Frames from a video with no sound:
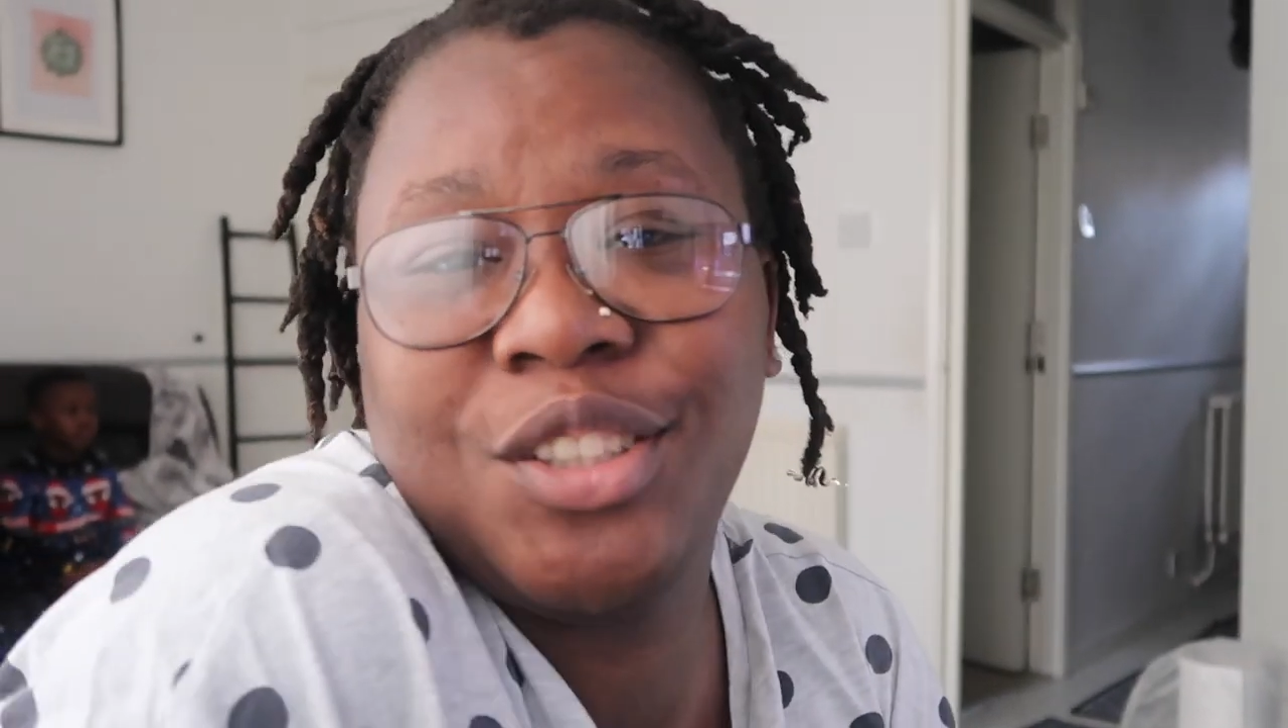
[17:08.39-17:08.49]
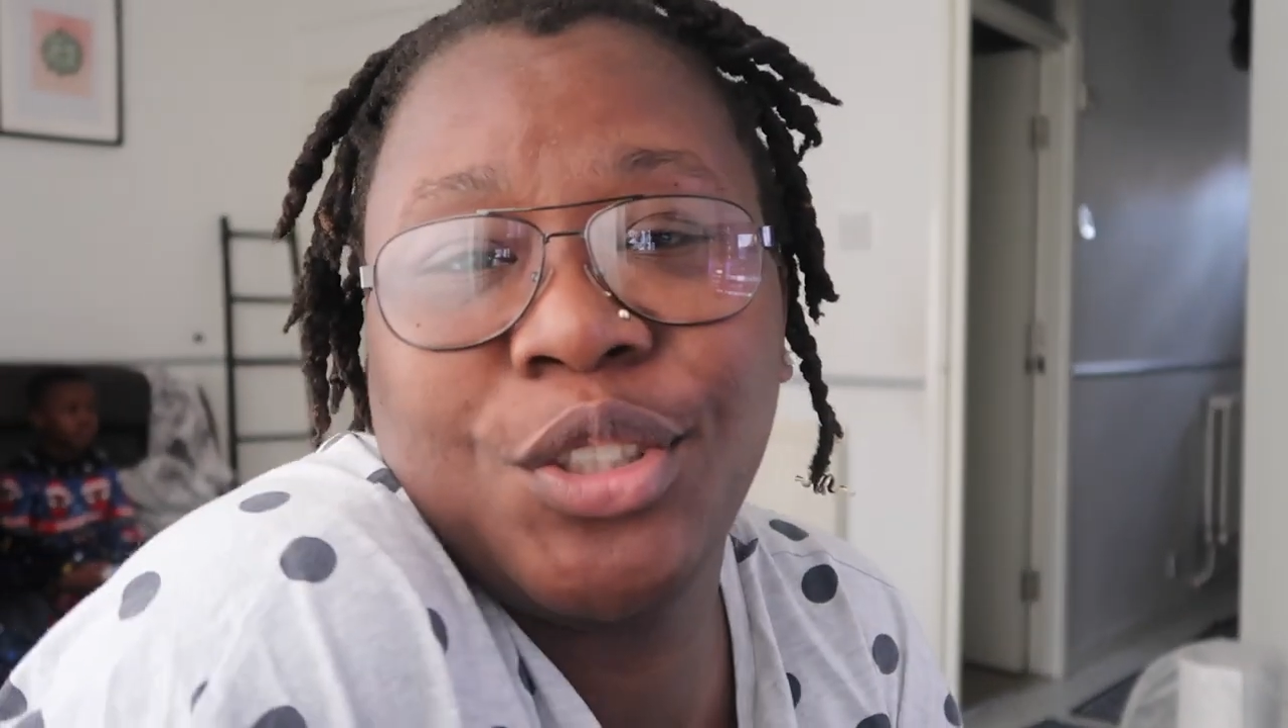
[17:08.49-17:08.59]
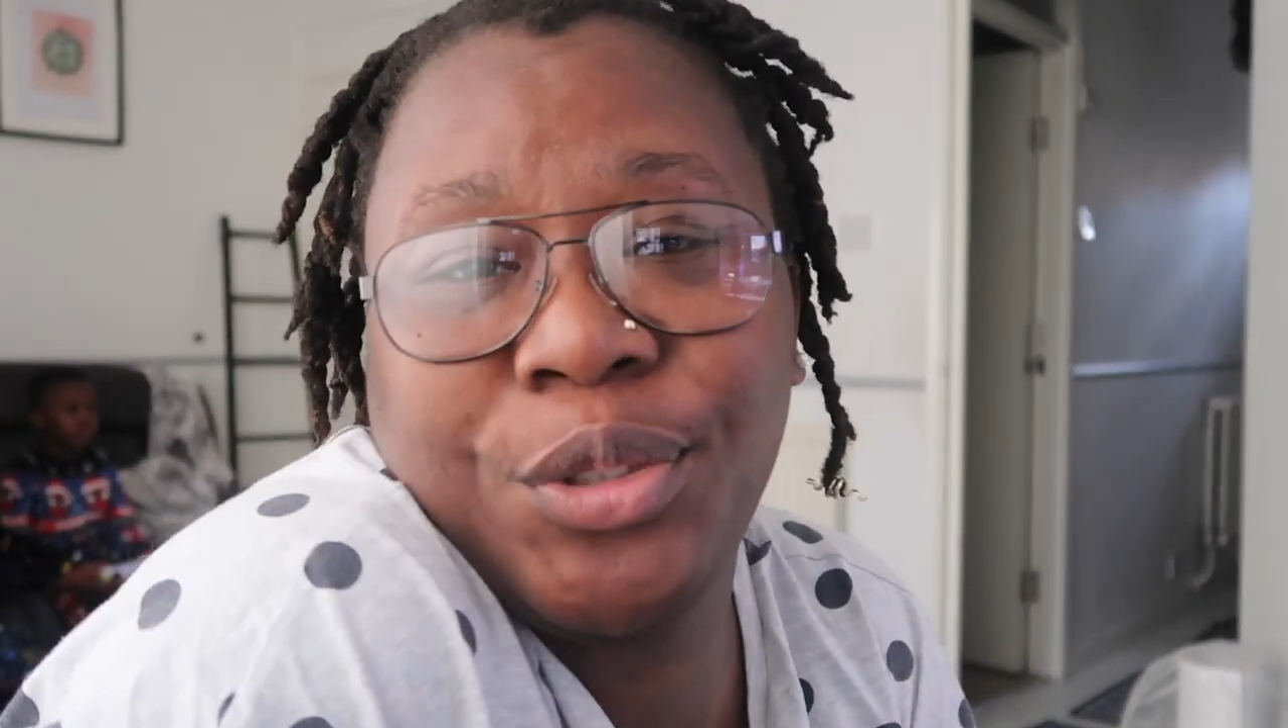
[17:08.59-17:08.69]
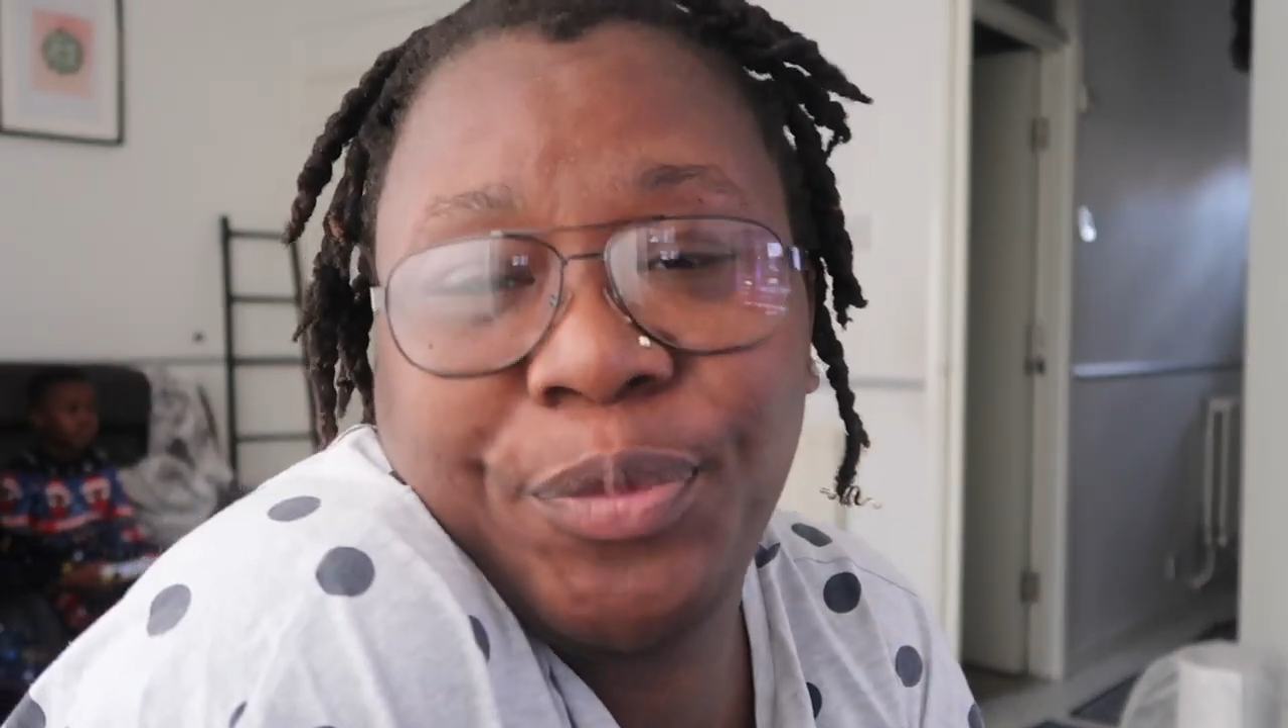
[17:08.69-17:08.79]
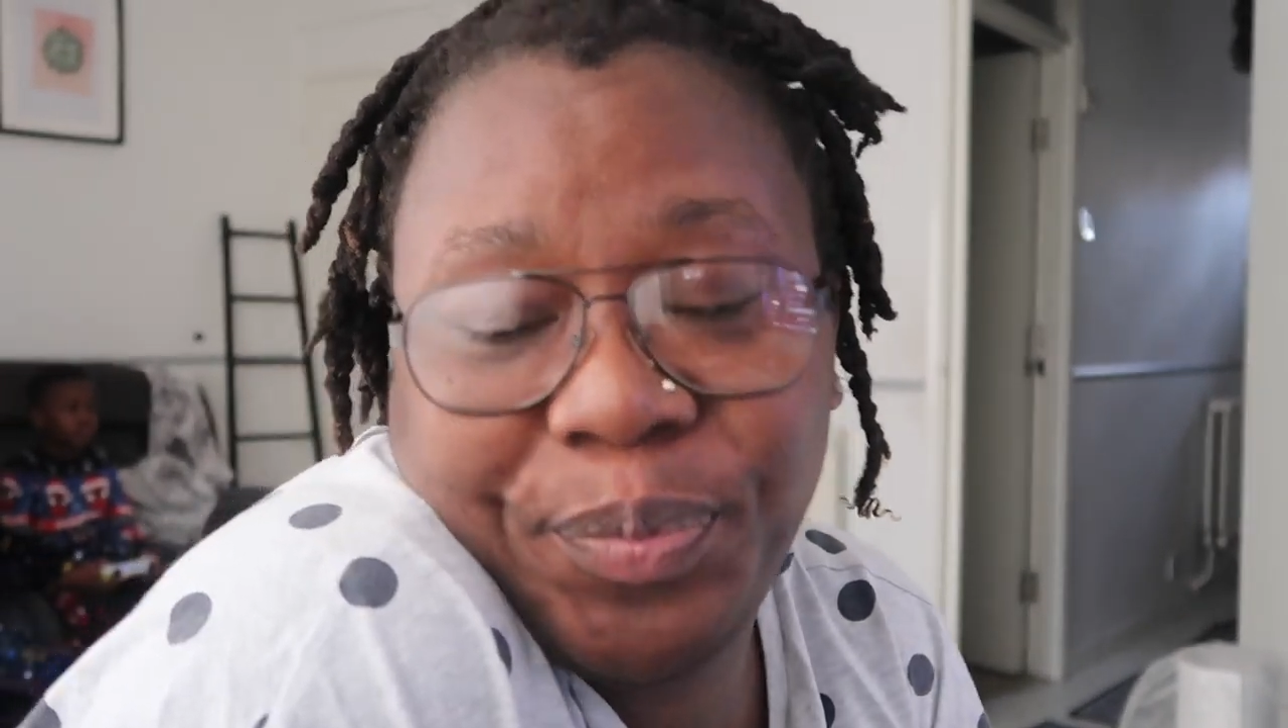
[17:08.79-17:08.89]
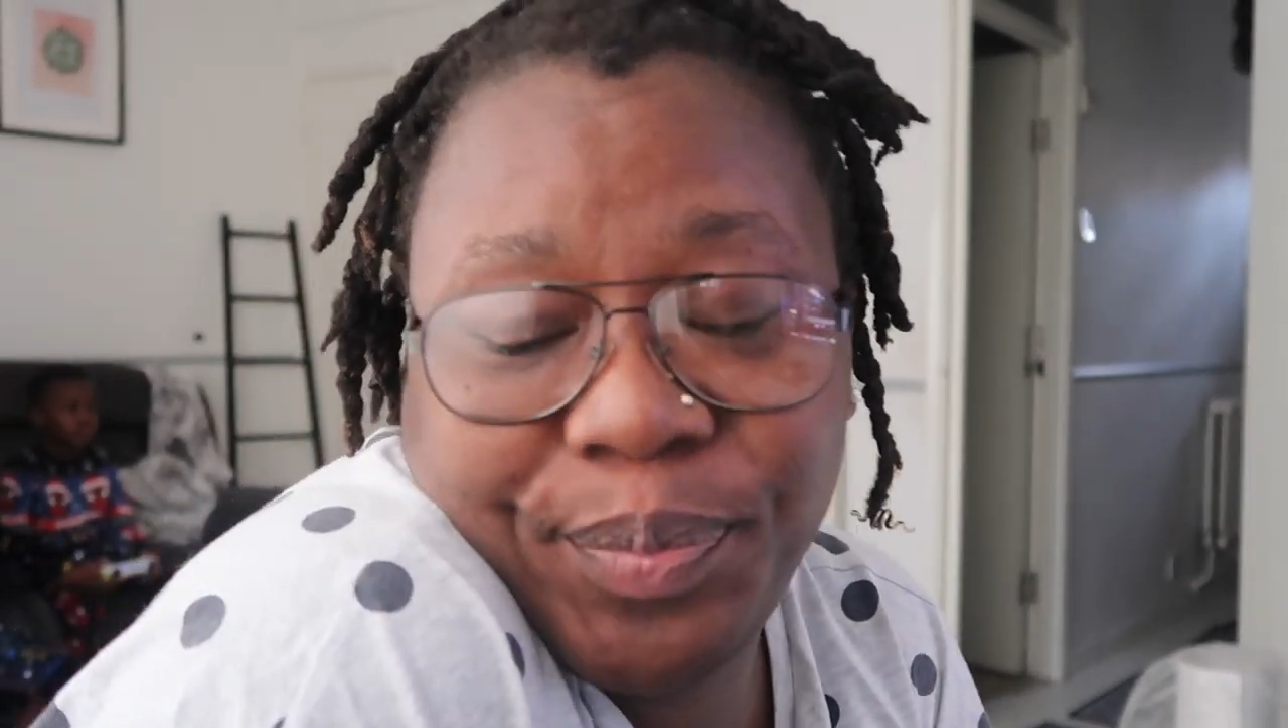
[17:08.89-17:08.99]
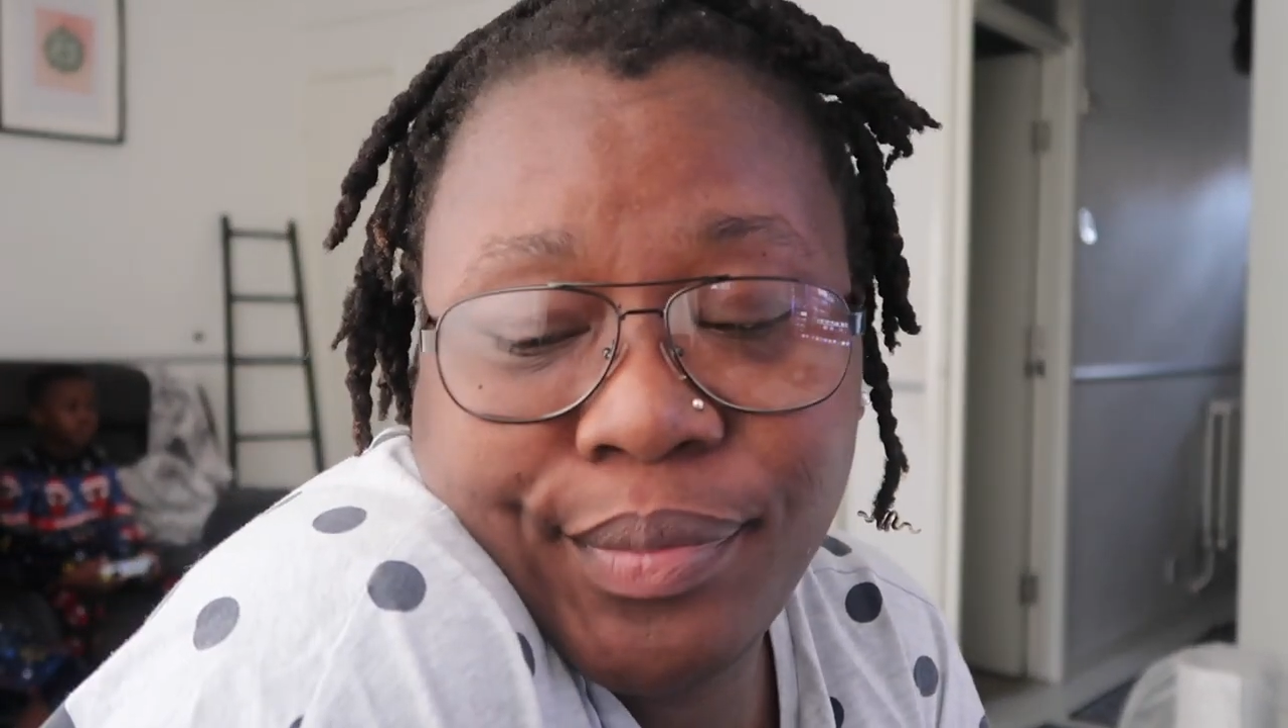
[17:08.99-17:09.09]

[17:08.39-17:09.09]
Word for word: you know